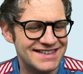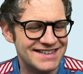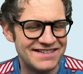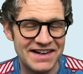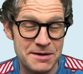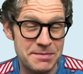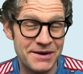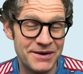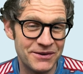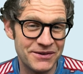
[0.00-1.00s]
It's like
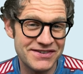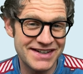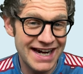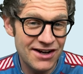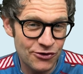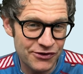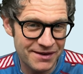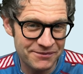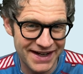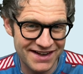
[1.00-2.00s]
appearing on stage or
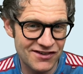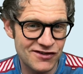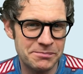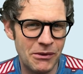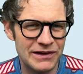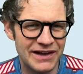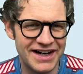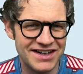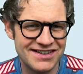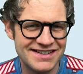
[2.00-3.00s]
something. It's a
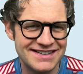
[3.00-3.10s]
spotlight.